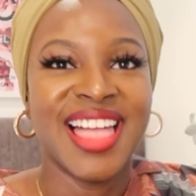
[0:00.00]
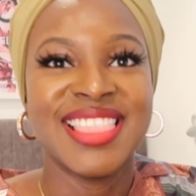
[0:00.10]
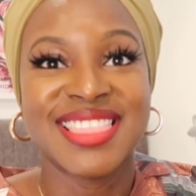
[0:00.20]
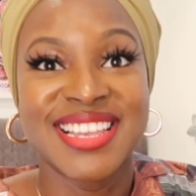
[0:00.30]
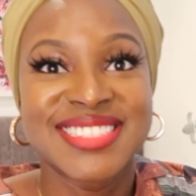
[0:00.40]

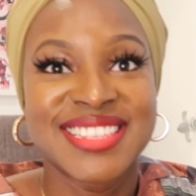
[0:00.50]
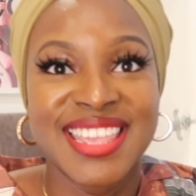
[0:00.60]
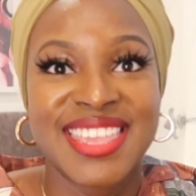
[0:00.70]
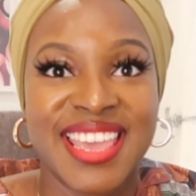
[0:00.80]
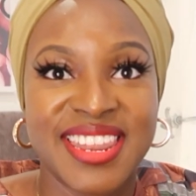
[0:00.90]
Let's
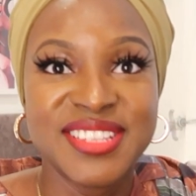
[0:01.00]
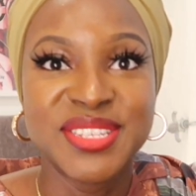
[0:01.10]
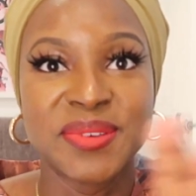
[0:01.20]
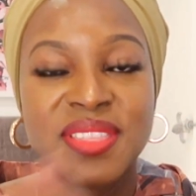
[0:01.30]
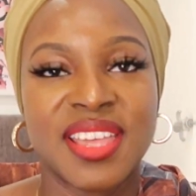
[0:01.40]
get
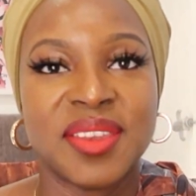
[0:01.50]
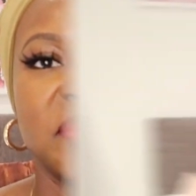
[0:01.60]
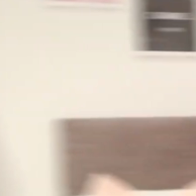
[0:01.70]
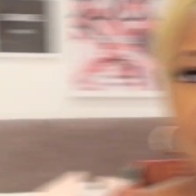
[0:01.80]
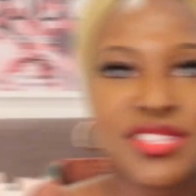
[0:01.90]
into it then.
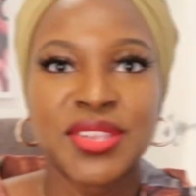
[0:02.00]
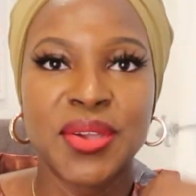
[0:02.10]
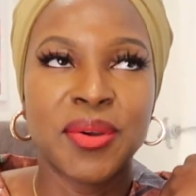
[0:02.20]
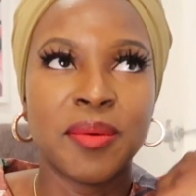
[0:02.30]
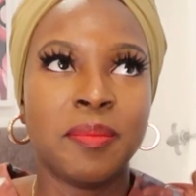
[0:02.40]
Okay,
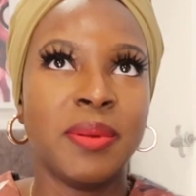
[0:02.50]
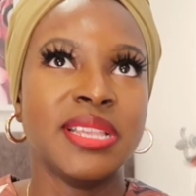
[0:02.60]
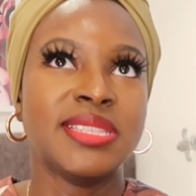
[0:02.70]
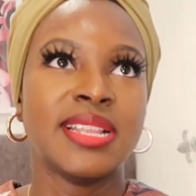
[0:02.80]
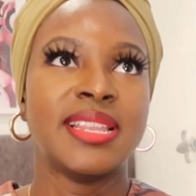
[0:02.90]
so
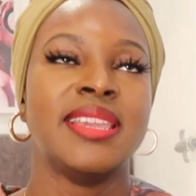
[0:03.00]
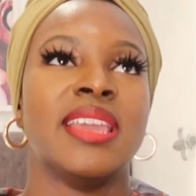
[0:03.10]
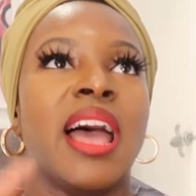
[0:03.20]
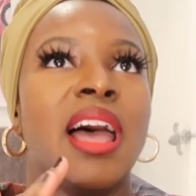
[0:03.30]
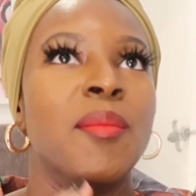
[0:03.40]
basically,
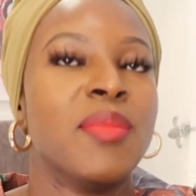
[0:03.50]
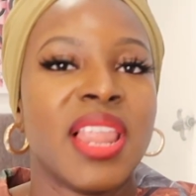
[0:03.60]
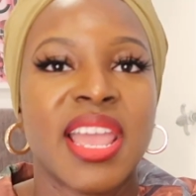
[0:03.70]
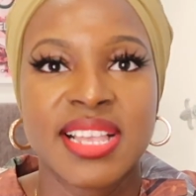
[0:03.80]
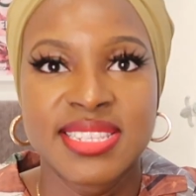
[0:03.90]

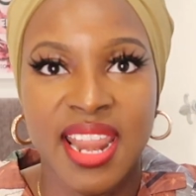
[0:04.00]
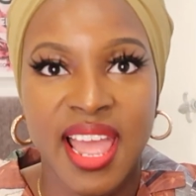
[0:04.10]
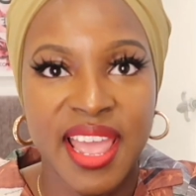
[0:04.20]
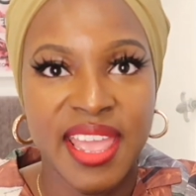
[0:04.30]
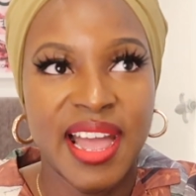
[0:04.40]
like I said,
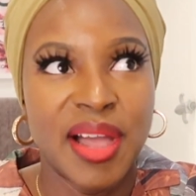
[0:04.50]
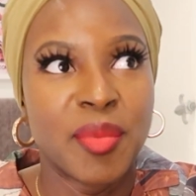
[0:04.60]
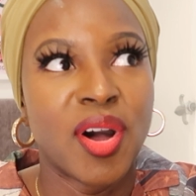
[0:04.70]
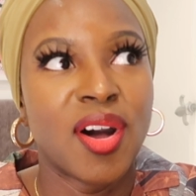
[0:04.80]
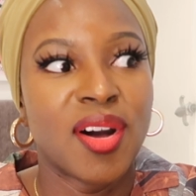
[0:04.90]
I
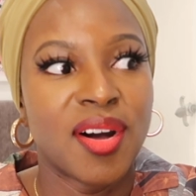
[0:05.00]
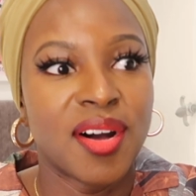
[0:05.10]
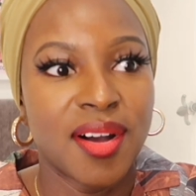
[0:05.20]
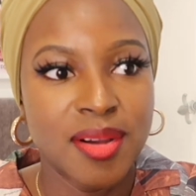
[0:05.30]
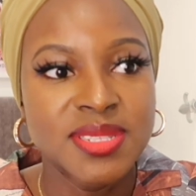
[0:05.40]
am
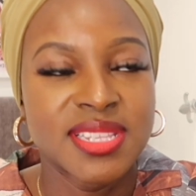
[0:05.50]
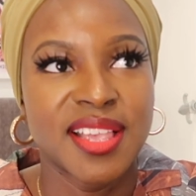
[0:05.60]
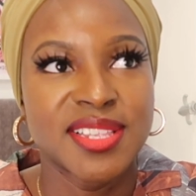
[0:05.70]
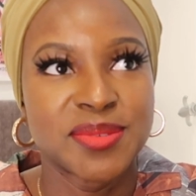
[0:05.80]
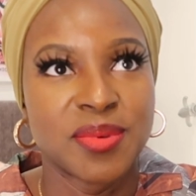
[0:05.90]

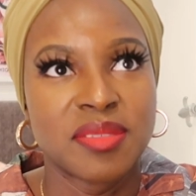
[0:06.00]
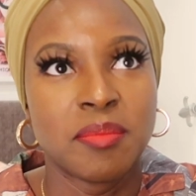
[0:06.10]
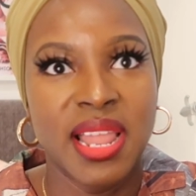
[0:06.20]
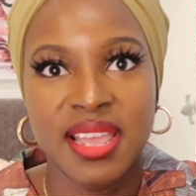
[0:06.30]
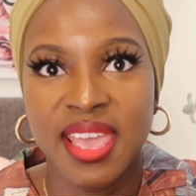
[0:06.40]
obsessed with
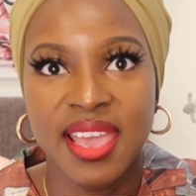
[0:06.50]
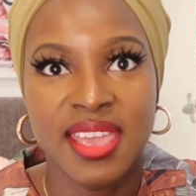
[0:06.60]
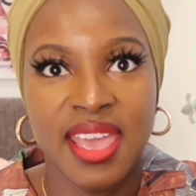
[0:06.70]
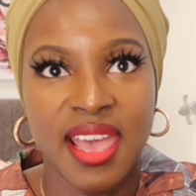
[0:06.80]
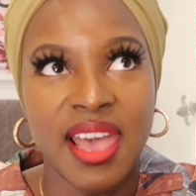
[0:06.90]
black hair
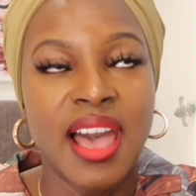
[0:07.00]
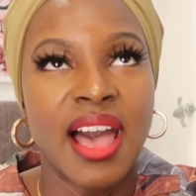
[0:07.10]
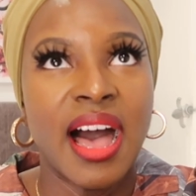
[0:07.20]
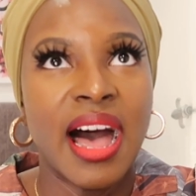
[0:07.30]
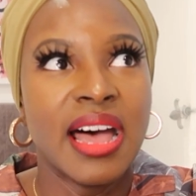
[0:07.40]
care,
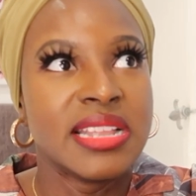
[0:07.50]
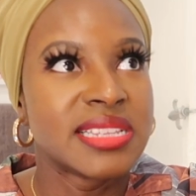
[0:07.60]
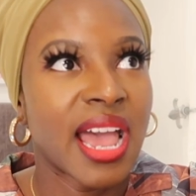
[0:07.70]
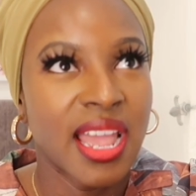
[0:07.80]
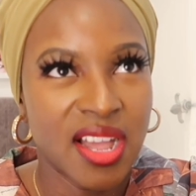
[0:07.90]
and
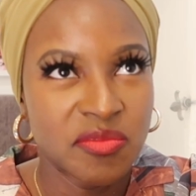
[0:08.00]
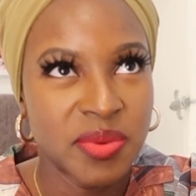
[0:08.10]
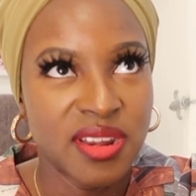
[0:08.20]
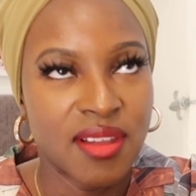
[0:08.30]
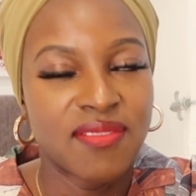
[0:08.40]
I have
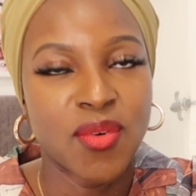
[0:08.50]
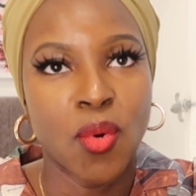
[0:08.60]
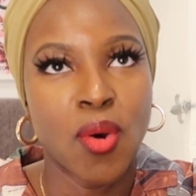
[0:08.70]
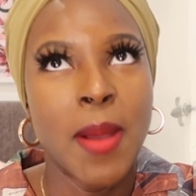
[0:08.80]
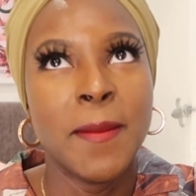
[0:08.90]
been
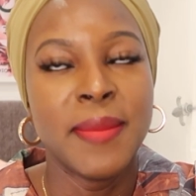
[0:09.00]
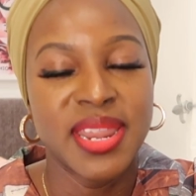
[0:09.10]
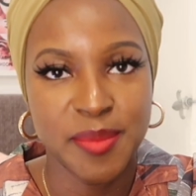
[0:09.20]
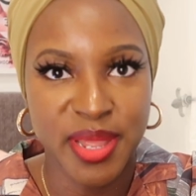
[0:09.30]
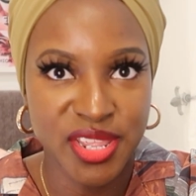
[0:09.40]
for
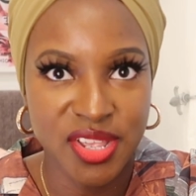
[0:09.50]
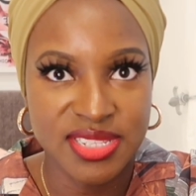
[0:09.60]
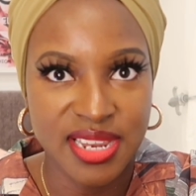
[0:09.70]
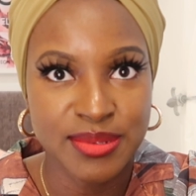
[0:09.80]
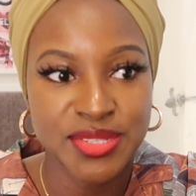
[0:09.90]
many years now.